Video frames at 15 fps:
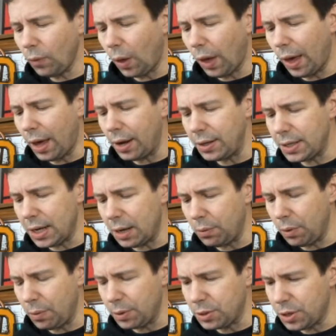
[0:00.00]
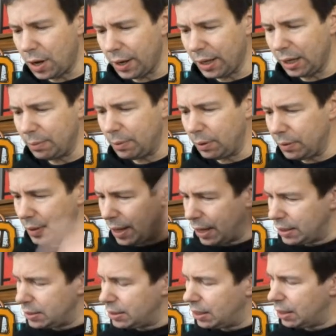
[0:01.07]
And we were talking about
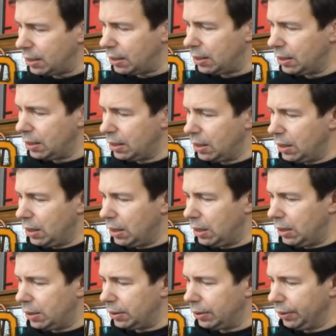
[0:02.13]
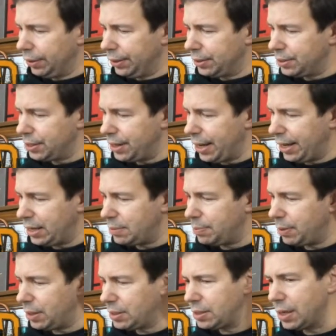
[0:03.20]
that earlier tonight,
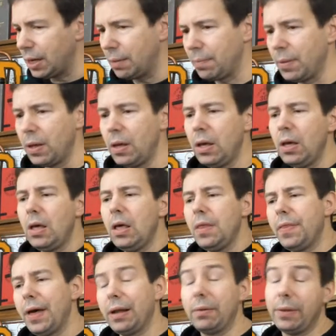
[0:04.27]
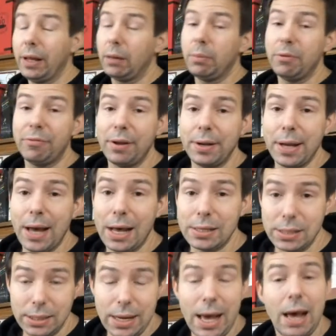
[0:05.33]
but that'll be
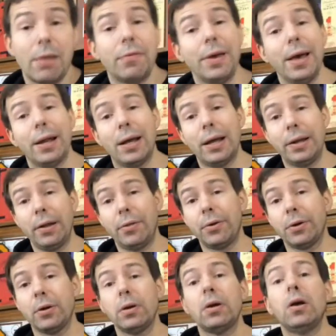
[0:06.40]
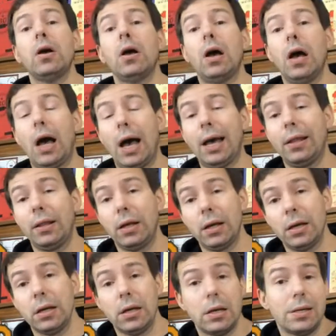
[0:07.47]
fantastic to have yet another
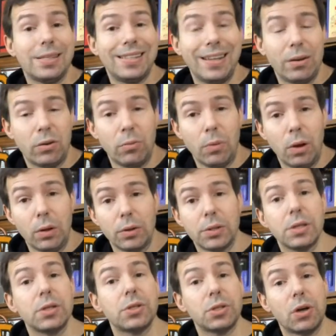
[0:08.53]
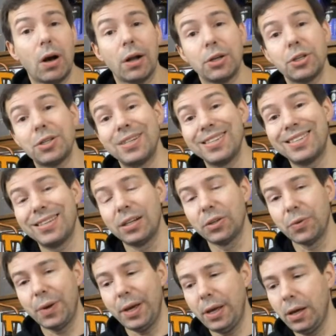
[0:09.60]
Islay single malt Scotch
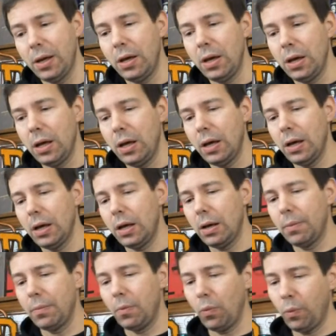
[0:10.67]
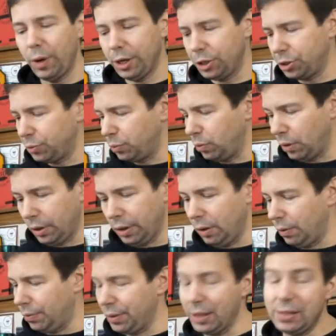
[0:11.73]
distillery, which, you
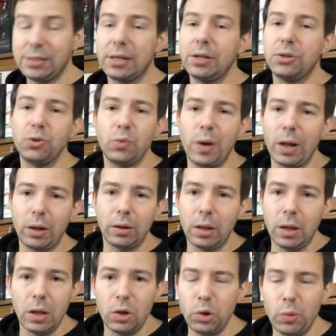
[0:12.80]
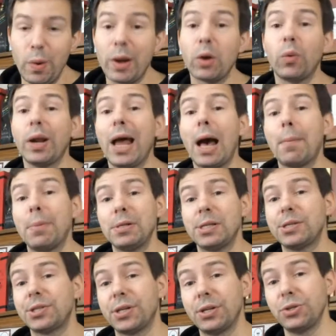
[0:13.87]
know, it's going to do well. No matter what happens,
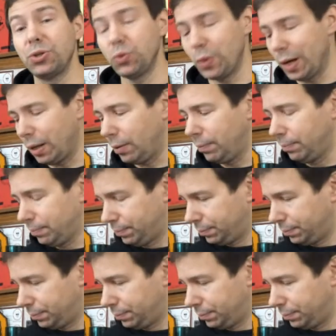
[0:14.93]
it's going to do well.